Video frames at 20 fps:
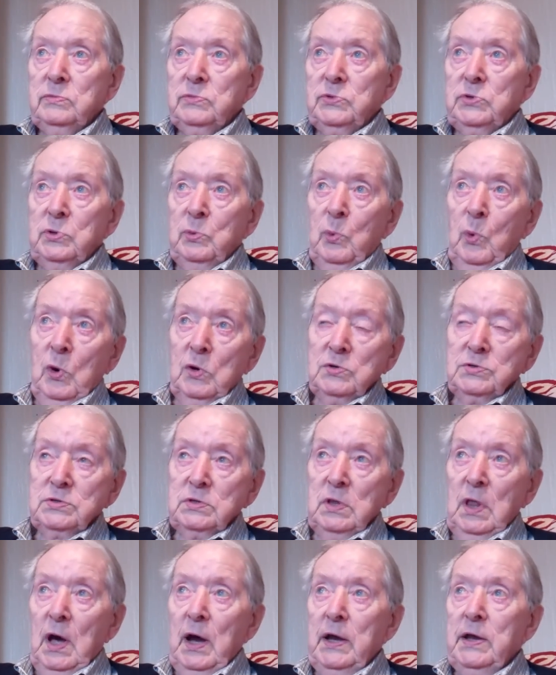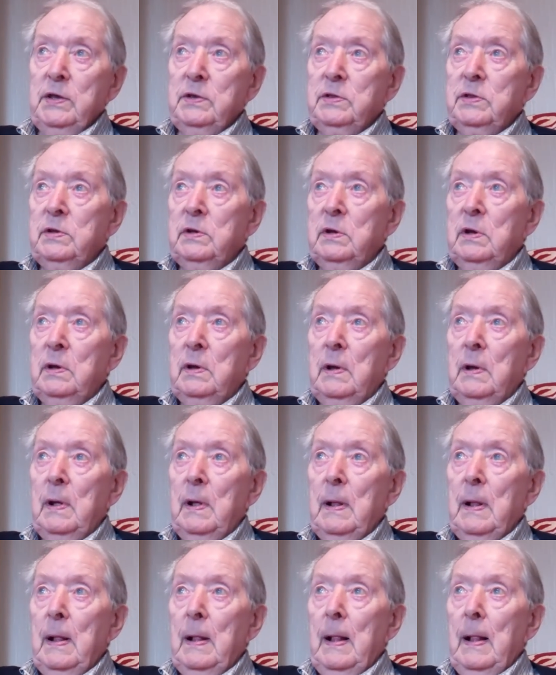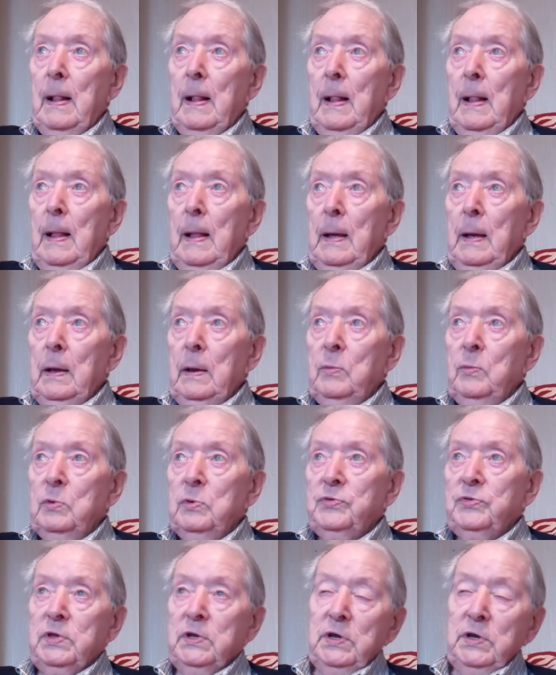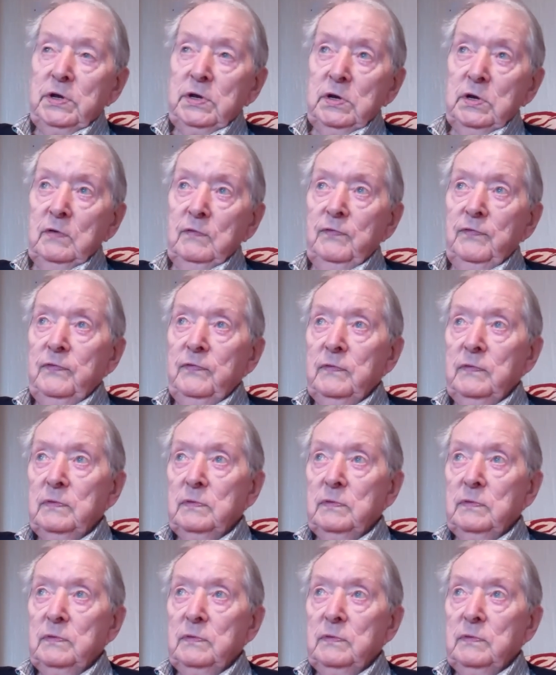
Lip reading: towards light, and we were thinking of